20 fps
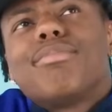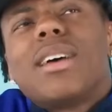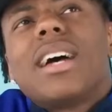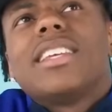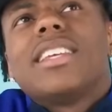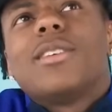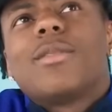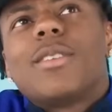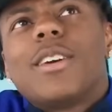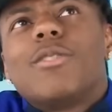
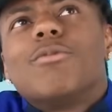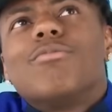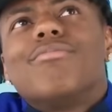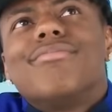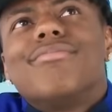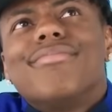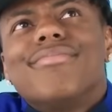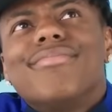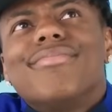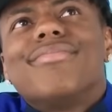Probably
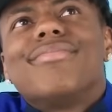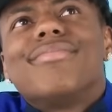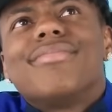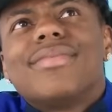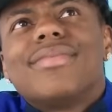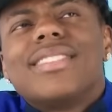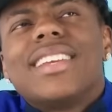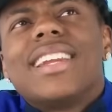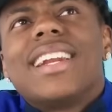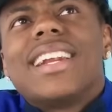around
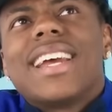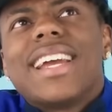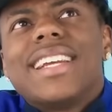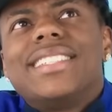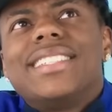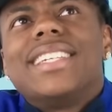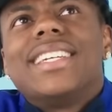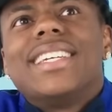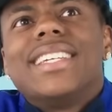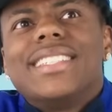in the
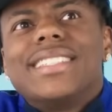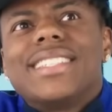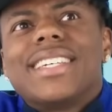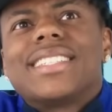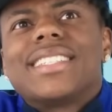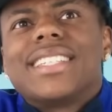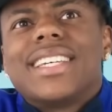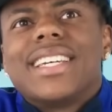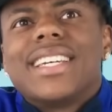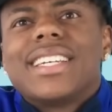nineteens,
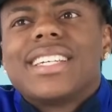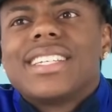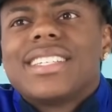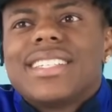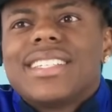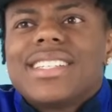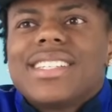I say.